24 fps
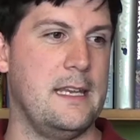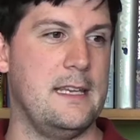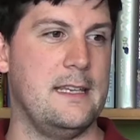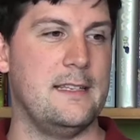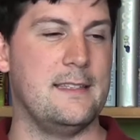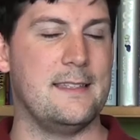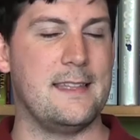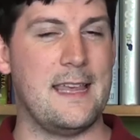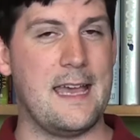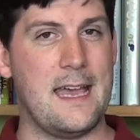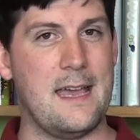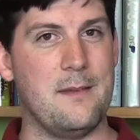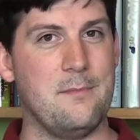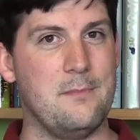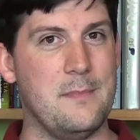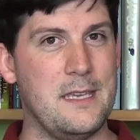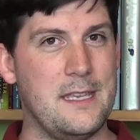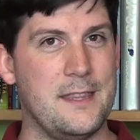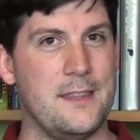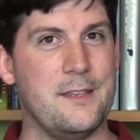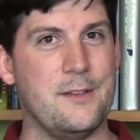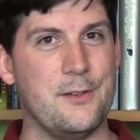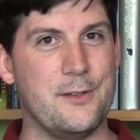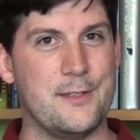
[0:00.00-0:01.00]
is that
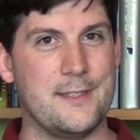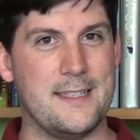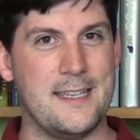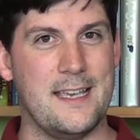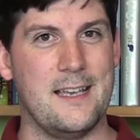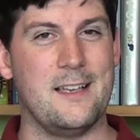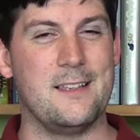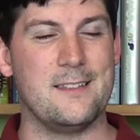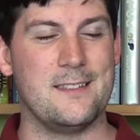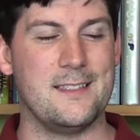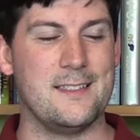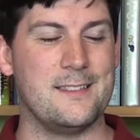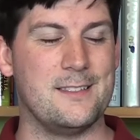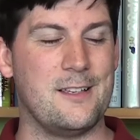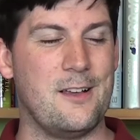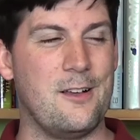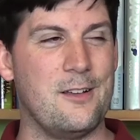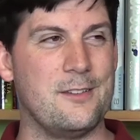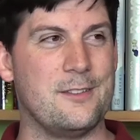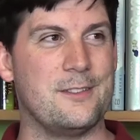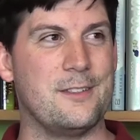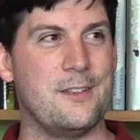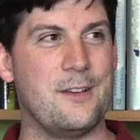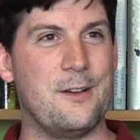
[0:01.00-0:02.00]
Mythos Tales is
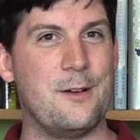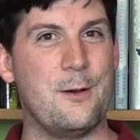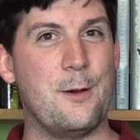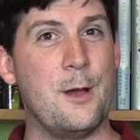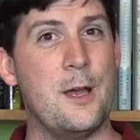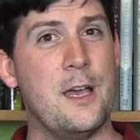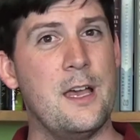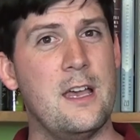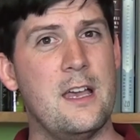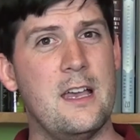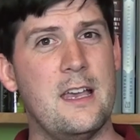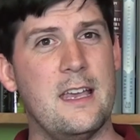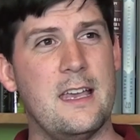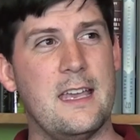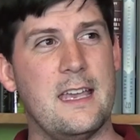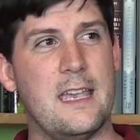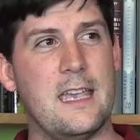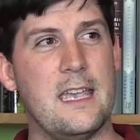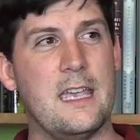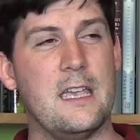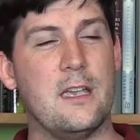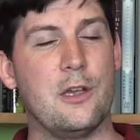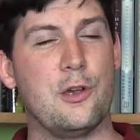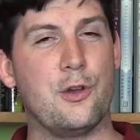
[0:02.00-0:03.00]
also
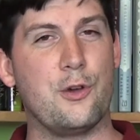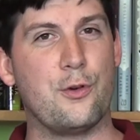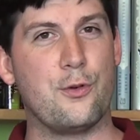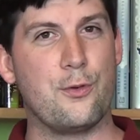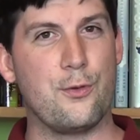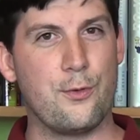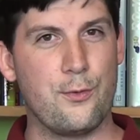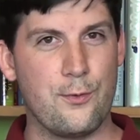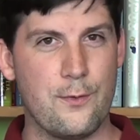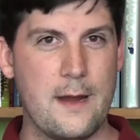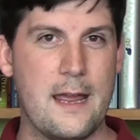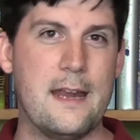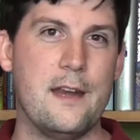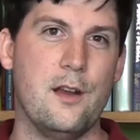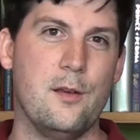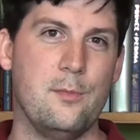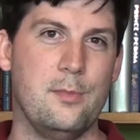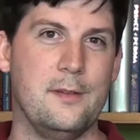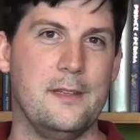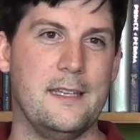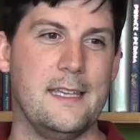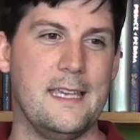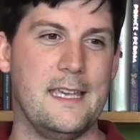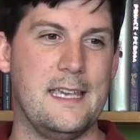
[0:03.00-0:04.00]

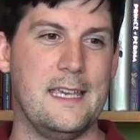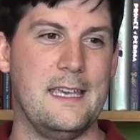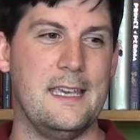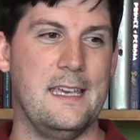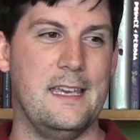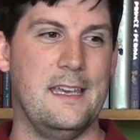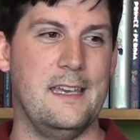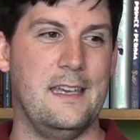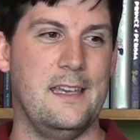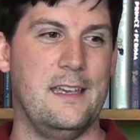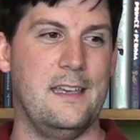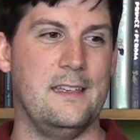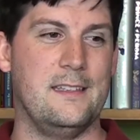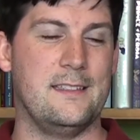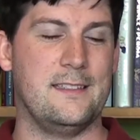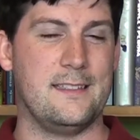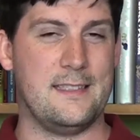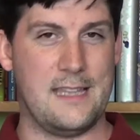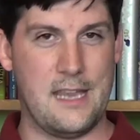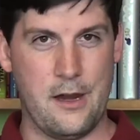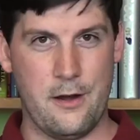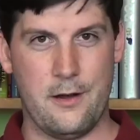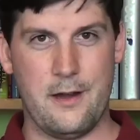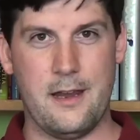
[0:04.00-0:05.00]
incredibly
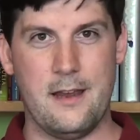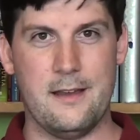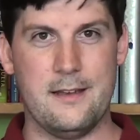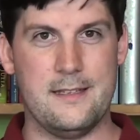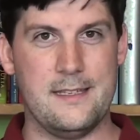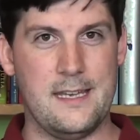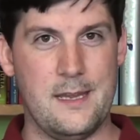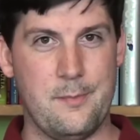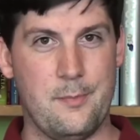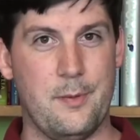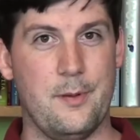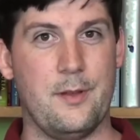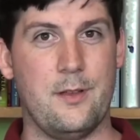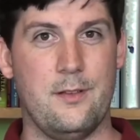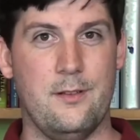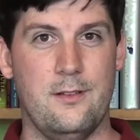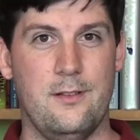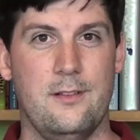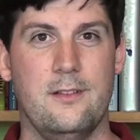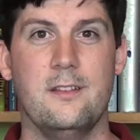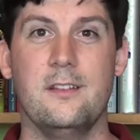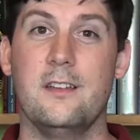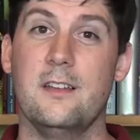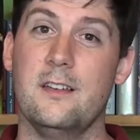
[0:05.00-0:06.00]

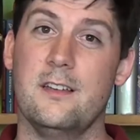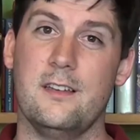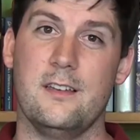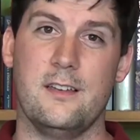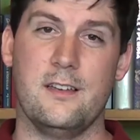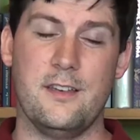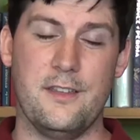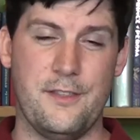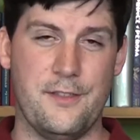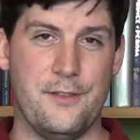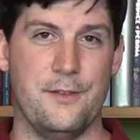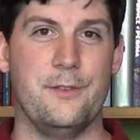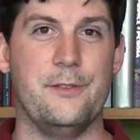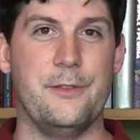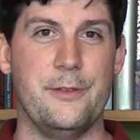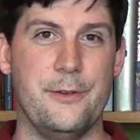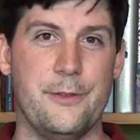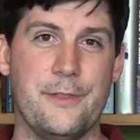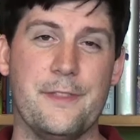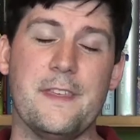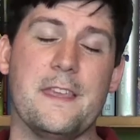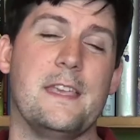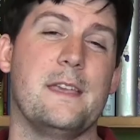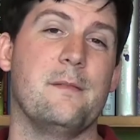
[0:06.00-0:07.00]
stereotypical
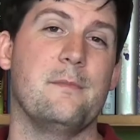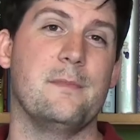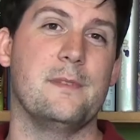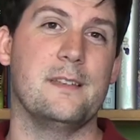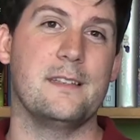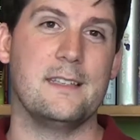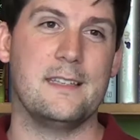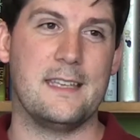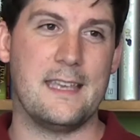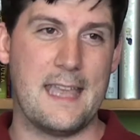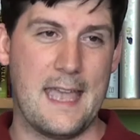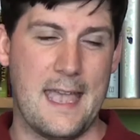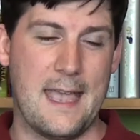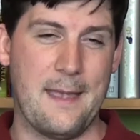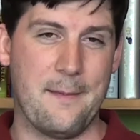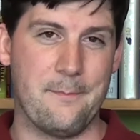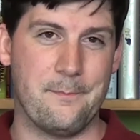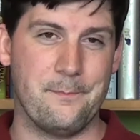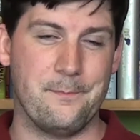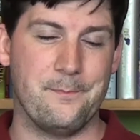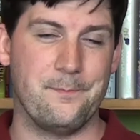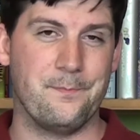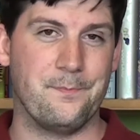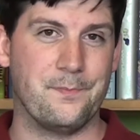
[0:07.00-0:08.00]
Cthulhu-themed game.
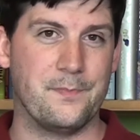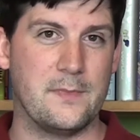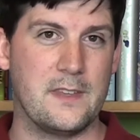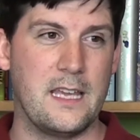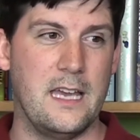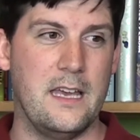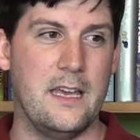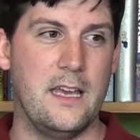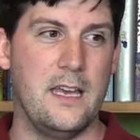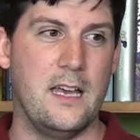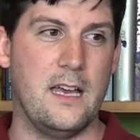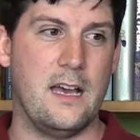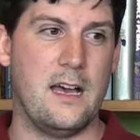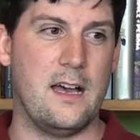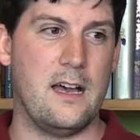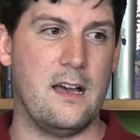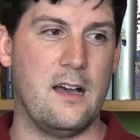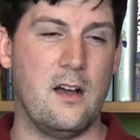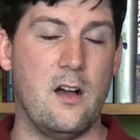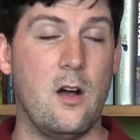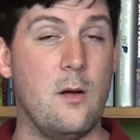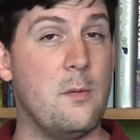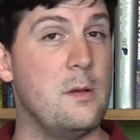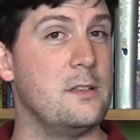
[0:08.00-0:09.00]

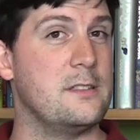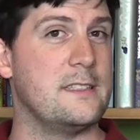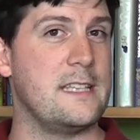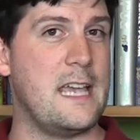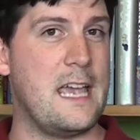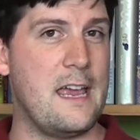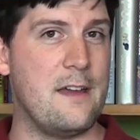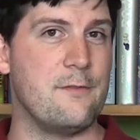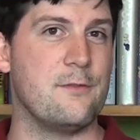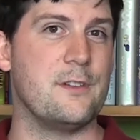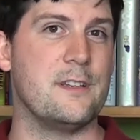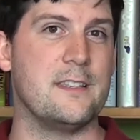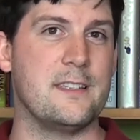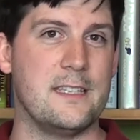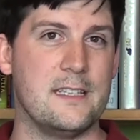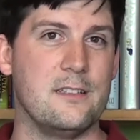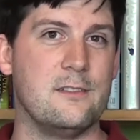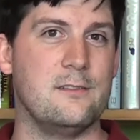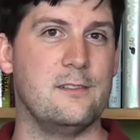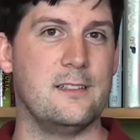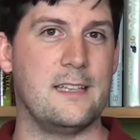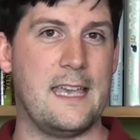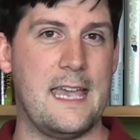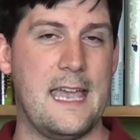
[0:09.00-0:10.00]
Almost every
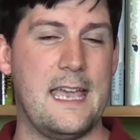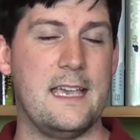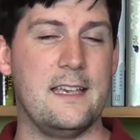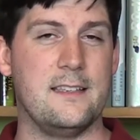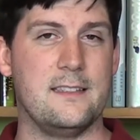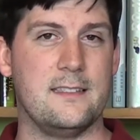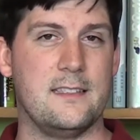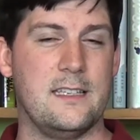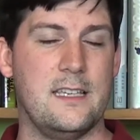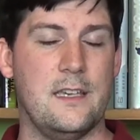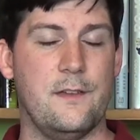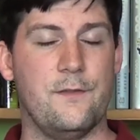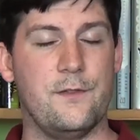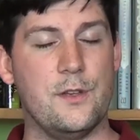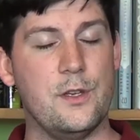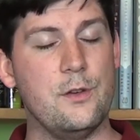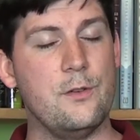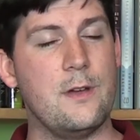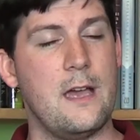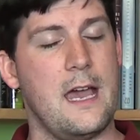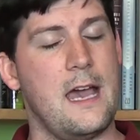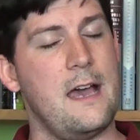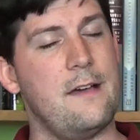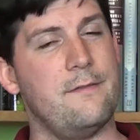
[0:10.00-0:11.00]
single case, if
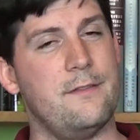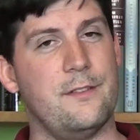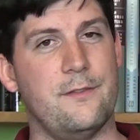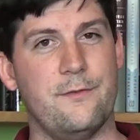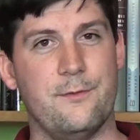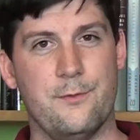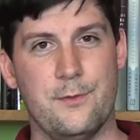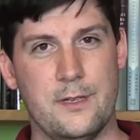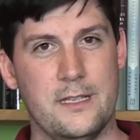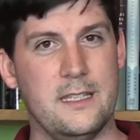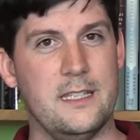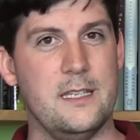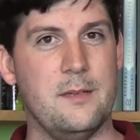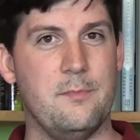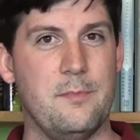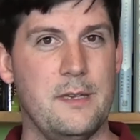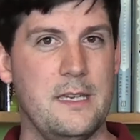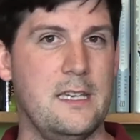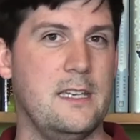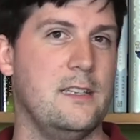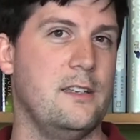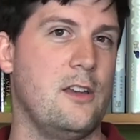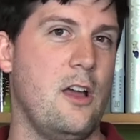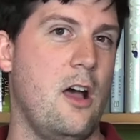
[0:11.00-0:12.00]
you have a really
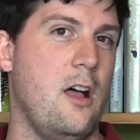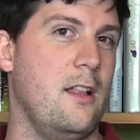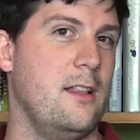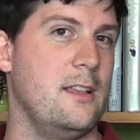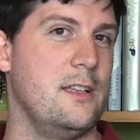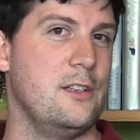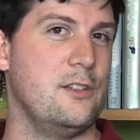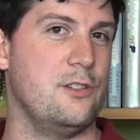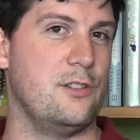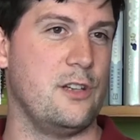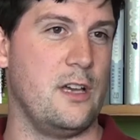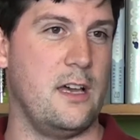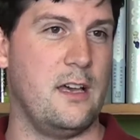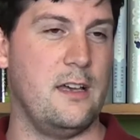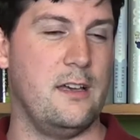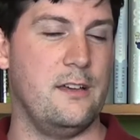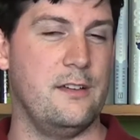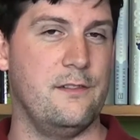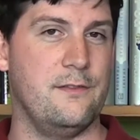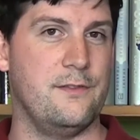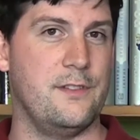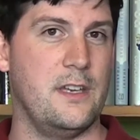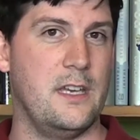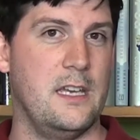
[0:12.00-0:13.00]
big knowledge
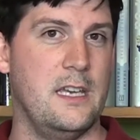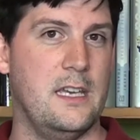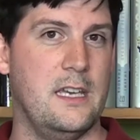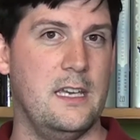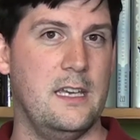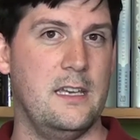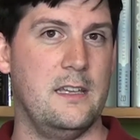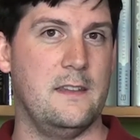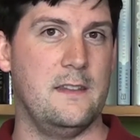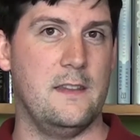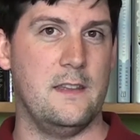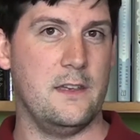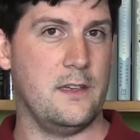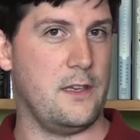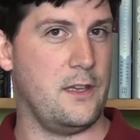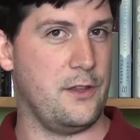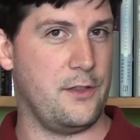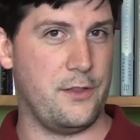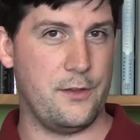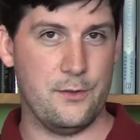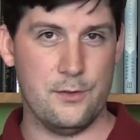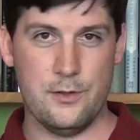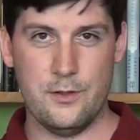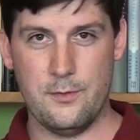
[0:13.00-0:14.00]
of the
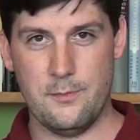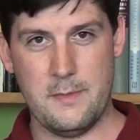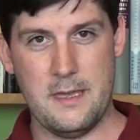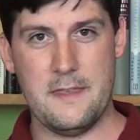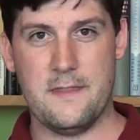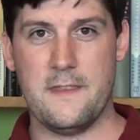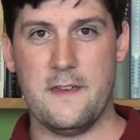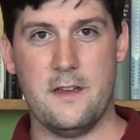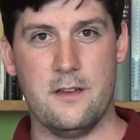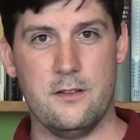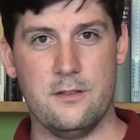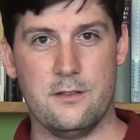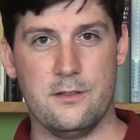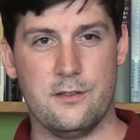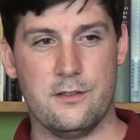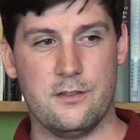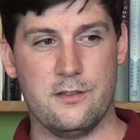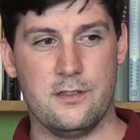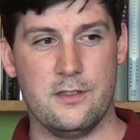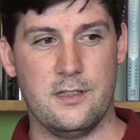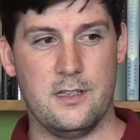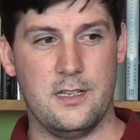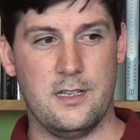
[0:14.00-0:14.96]
Cthulhu mythos,